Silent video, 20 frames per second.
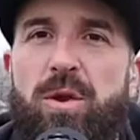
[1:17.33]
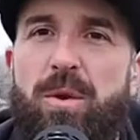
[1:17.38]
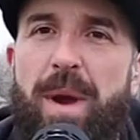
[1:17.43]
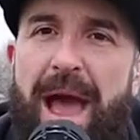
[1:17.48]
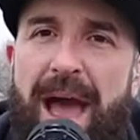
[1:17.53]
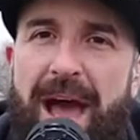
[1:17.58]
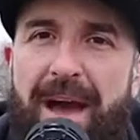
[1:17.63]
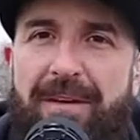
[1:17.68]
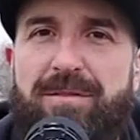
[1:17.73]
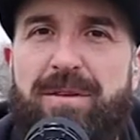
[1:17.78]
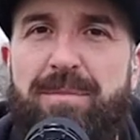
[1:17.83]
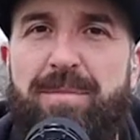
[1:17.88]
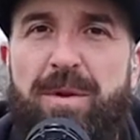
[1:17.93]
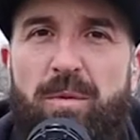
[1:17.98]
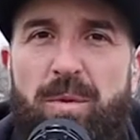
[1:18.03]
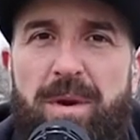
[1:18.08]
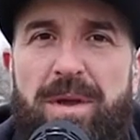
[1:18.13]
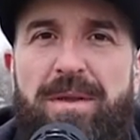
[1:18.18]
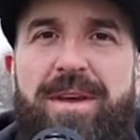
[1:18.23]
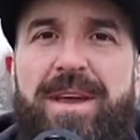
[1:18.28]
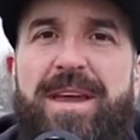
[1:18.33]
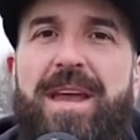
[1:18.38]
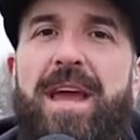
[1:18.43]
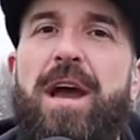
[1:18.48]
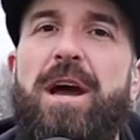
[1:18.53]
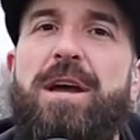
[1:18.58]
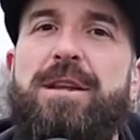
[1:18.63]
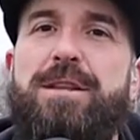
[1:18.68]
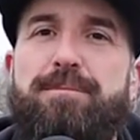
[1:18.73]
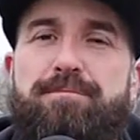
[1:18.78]
you have to be willing
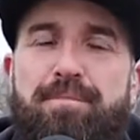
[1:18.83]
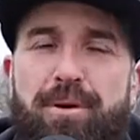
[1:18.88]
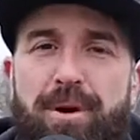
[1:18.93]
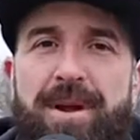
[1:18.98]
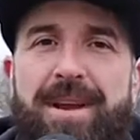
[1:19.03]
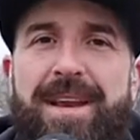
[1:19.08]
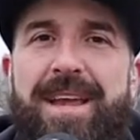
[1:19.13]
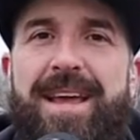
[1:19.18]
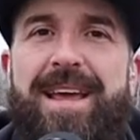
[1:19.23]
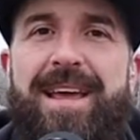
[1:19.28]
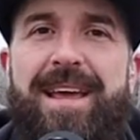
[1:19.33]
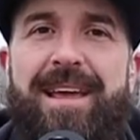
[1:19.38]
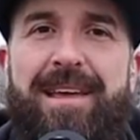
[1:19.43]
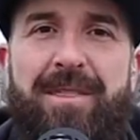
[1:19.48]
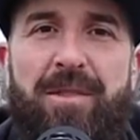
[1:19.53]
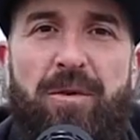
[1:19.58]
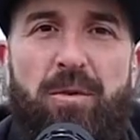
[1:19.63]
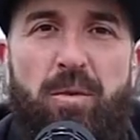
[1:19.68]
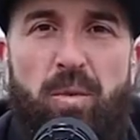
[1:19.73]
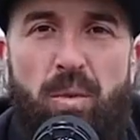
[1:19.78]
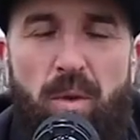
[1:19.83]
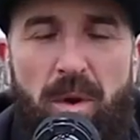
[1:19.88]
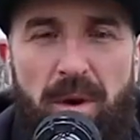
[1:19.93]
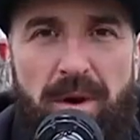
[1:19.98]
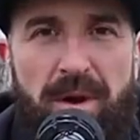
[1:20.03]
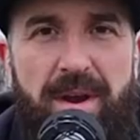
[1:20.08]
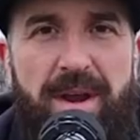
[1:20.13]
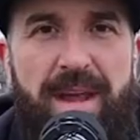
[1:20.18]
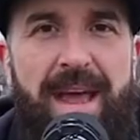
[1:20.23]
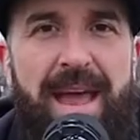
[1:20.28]
to put in the
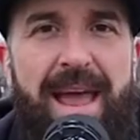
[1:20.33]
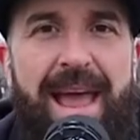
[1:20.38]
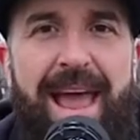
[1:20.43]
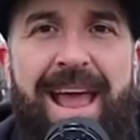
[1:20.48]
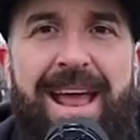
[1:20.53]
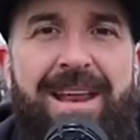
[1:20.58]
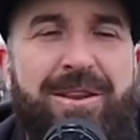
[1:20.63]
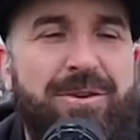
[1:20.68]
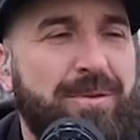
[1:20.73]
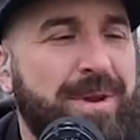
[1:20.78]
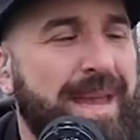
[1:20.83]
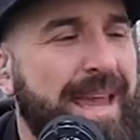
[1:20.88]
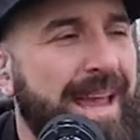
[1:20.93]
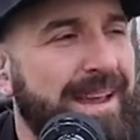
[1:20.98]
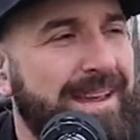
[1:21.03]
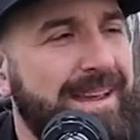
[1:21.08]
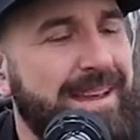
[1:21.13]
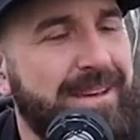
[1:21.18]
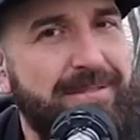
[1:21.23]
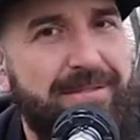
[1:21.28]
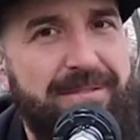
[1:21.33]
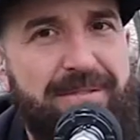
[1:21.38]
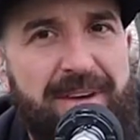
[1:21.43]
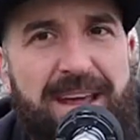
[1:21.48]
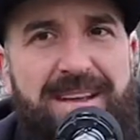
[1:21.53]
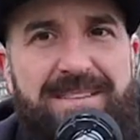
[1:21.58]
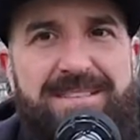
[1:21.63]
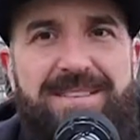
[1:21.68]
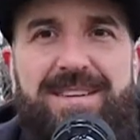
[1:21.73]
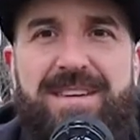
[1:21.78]
work. And you can't get
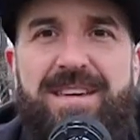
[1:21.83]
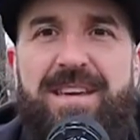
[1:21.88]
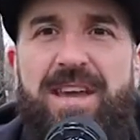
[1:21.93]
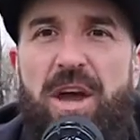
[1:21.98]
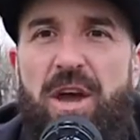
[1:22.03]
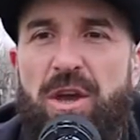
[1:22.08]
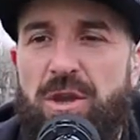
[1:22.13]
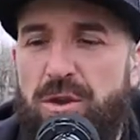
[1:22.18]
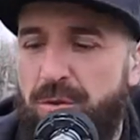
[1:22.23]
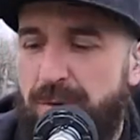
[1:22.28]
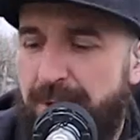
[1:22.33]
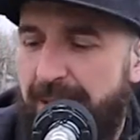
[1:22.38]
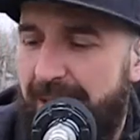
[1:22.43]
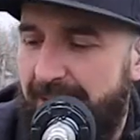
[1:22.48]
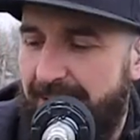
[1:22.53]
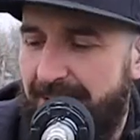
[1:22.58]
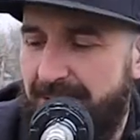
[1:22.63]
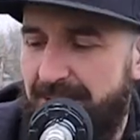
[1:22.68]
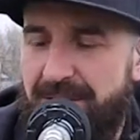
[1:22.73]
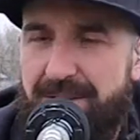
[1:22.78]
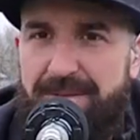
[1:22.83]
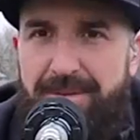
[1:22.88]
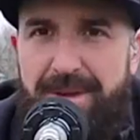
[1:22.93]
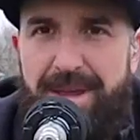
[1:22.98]
fancy. You can't, look,